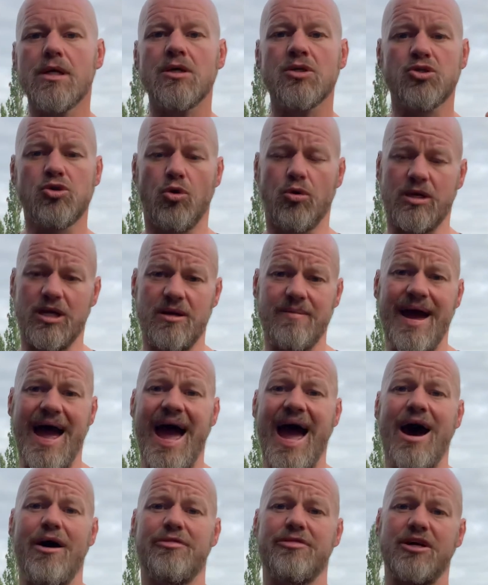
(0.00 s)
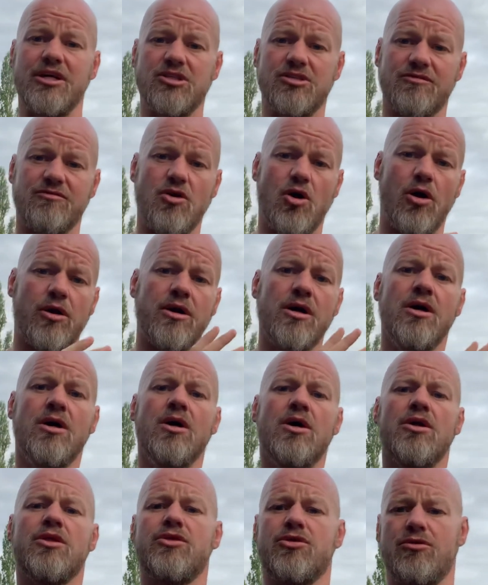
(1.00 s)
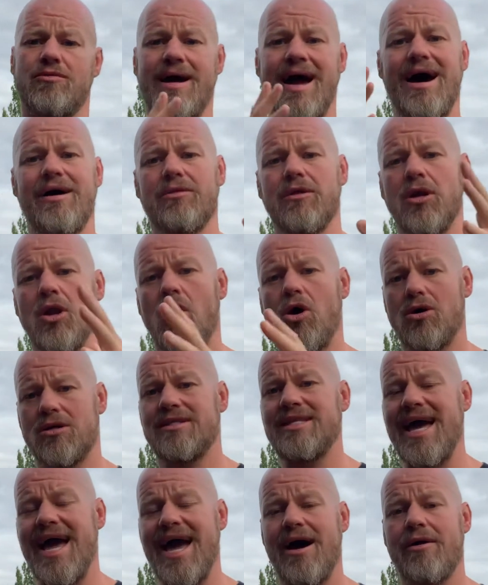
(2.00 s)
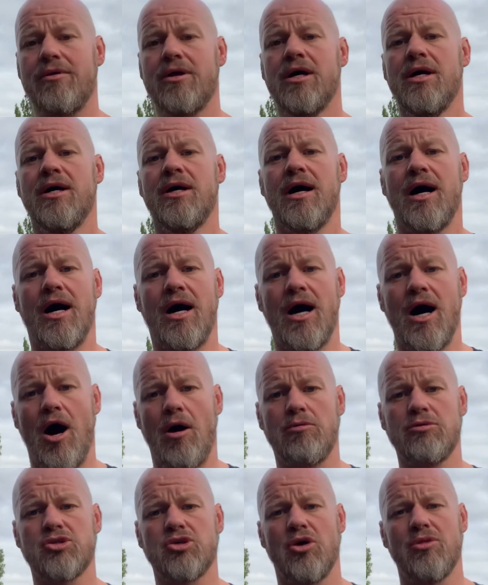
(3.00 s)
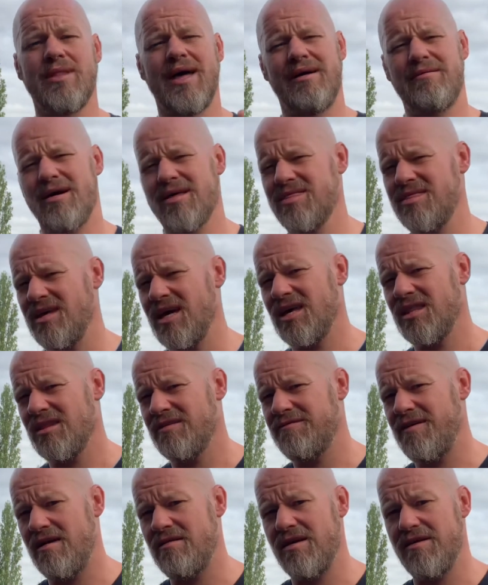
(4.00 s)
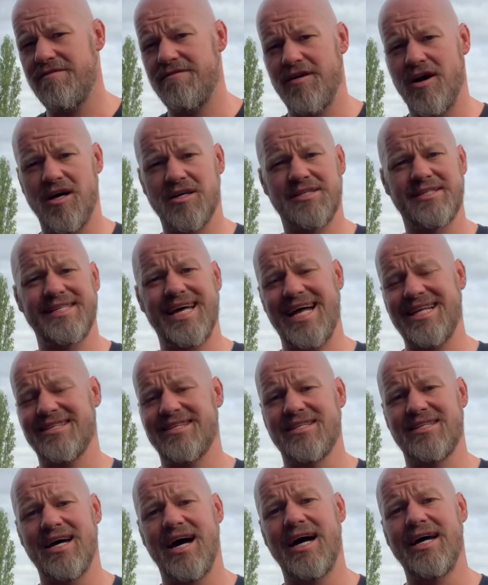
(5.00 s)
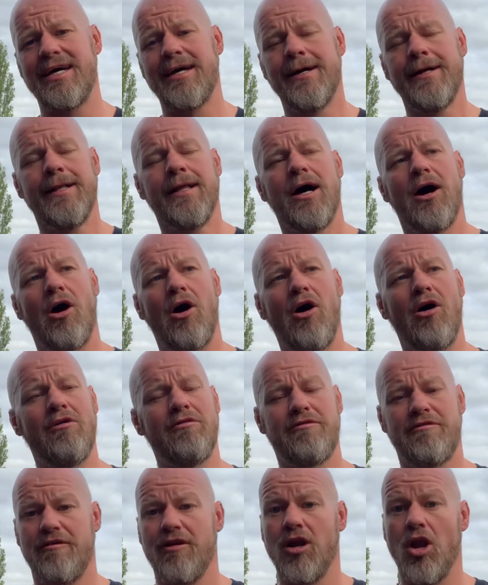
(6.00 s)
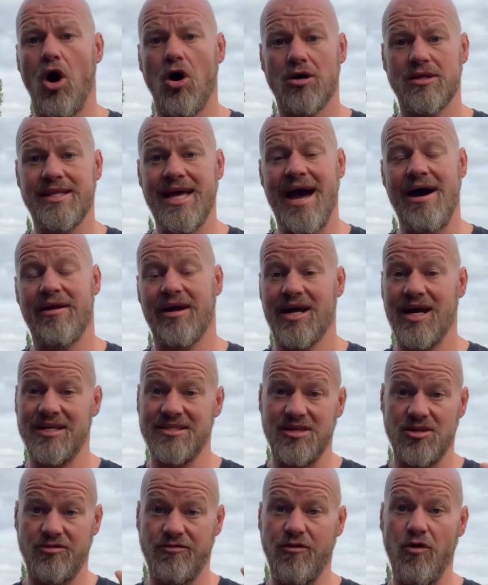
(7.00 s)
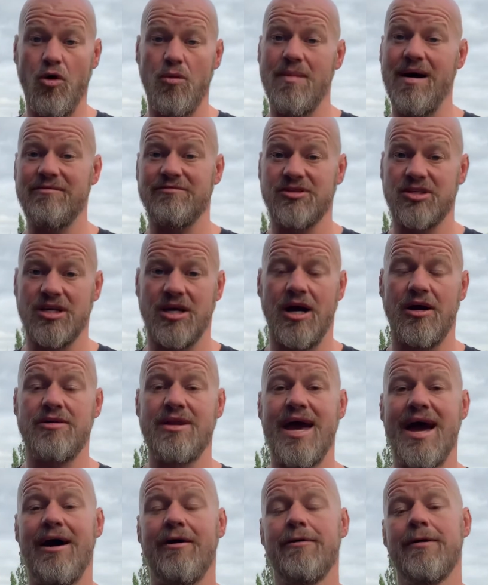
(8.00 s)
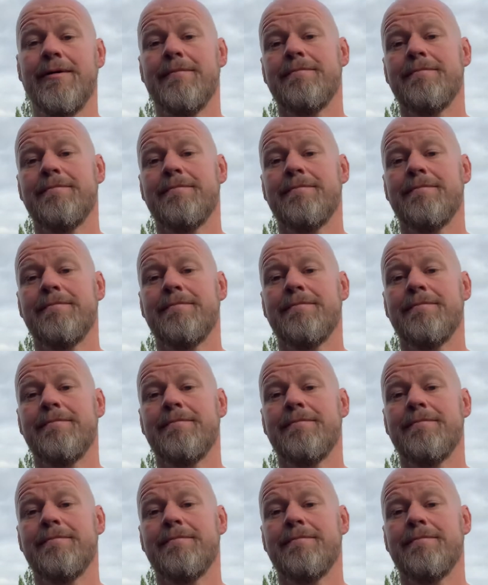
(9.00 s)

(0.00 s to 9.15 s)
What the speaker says: Talking about how things have gone throughout the lockdown. I was on there, I think, the very first Saturday of lockdown. Okay, so that's 4 months ago now.